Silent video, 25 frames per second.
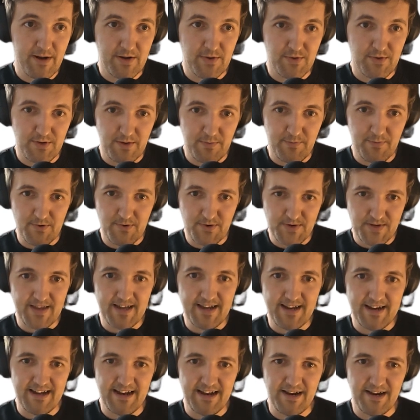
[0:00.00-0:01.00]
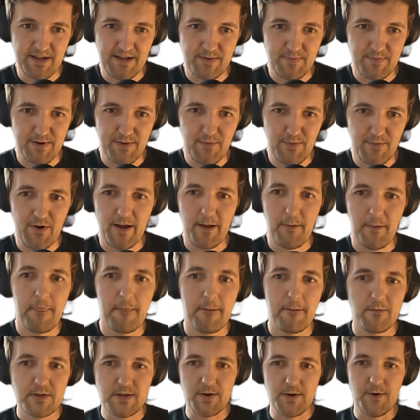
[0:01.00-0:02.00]
the post and explain why.
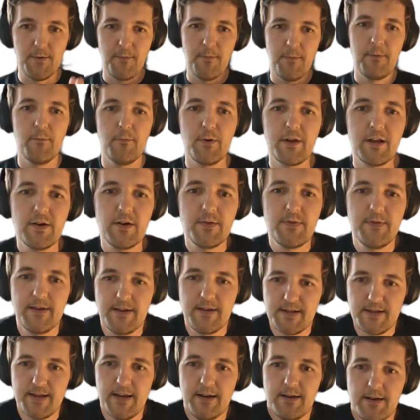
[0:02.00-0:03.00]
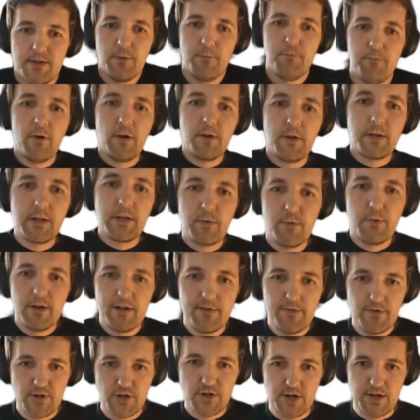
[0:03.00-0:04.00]
So we got this, yeah? So policies will
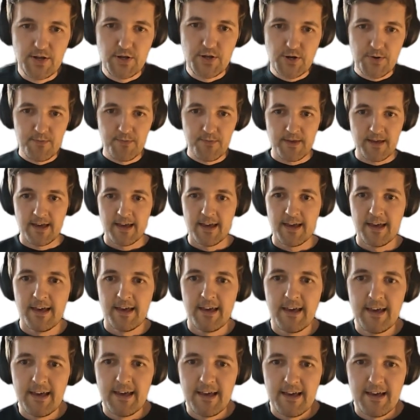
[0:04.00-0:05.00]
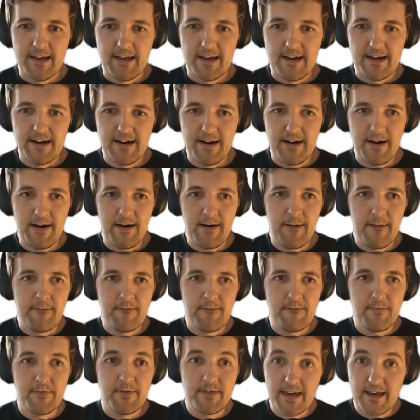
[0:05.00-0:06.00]
never change.
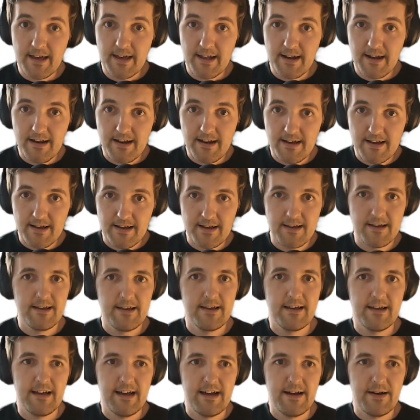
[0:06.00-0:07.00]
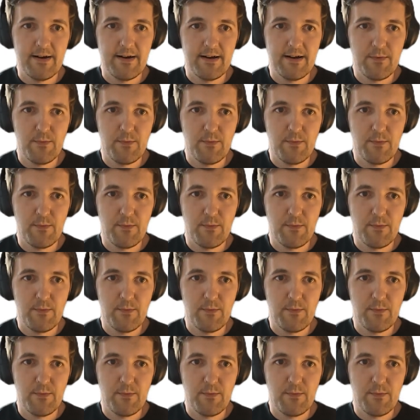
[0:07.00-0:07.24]
Then we